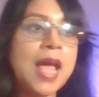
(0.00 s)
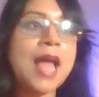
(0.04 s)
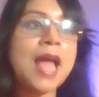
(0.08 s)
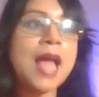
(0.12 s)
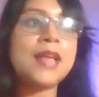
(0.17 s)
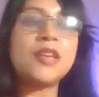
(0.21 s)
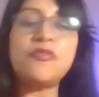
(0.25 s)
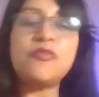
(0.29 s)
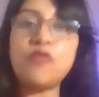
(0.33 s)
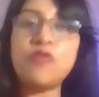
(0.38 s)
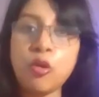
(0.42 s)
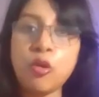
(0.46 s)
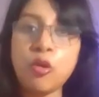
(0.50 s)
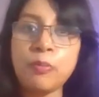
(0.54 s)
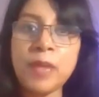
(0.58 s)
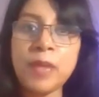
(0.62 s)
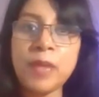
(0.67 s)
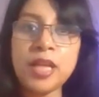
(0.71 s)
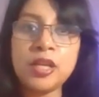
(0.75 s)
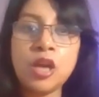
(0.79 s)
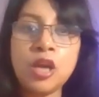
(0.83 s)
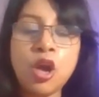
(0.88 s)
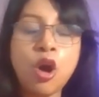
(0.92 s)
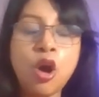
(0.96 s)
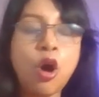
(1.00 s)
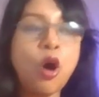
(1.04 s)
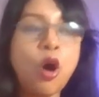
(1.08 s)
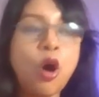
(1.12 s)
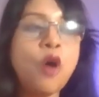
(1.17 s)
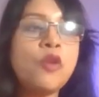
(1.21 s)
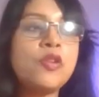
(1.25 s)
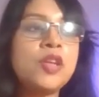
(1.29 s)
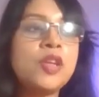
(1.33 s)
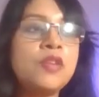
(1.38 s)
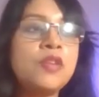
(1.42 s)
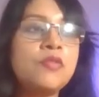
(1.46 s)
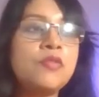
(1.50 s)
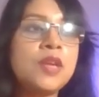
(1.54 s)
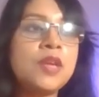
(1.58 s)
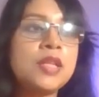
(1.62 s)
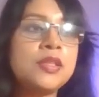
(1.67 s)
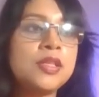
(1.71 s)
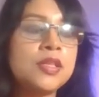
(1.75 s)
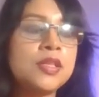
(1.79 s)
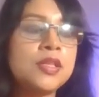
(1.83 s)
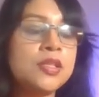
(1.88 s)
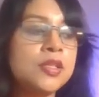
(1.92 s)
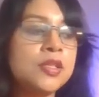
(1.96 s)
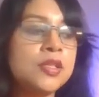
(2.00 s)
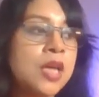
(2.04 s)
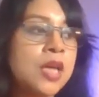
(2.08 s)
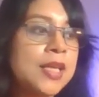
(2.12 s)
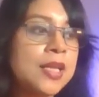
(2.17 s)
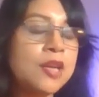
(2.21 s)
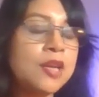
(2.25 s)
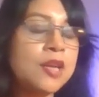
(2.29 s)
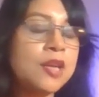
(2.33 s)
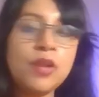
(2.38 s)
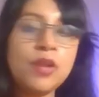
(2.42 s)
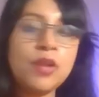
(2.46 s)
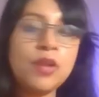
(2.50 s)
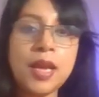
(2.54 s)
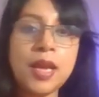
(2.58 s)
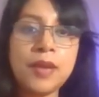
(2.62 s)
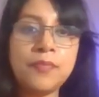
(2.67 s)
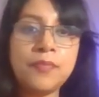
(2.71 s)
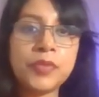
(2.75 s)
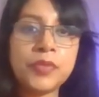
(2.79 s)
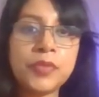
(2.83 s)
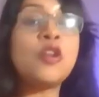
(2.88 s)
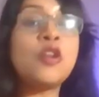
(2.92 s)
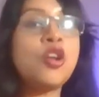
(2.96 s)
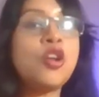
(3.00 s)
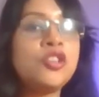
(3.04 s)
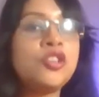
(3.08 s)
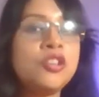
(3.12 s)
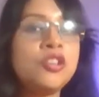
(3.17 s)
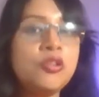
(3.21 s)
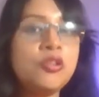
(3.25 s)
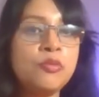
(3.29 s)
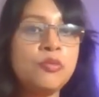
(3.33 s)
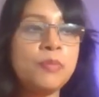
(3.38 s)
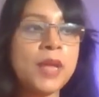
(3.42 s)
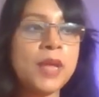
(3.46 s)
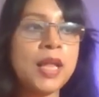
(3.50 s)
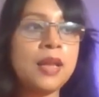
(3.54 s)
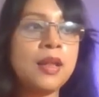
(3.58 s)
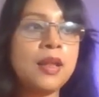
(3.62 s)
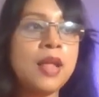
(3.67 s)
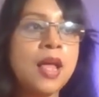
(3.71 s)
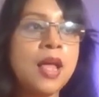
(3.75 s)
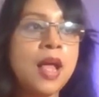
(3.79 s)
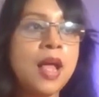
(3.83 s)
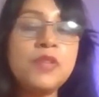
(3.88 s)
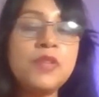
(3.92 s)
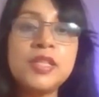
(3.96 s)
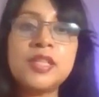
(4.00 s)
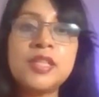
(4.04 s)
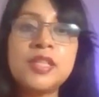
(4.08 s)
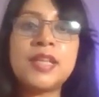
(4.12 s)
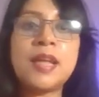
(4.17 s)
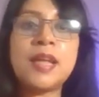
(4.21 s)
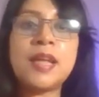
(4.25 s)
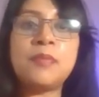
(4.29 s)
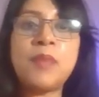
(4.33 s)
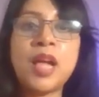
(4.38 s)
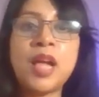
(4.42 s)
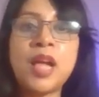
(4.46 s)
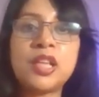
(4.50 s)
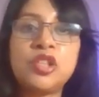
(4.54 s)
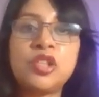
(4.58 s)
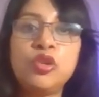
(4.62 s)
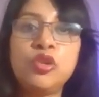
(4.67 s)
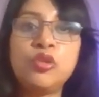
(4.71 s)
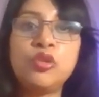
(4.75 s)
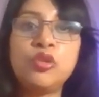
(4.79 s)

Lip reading: add a format, or you can just say that, okay, I got your mail, we will just get back to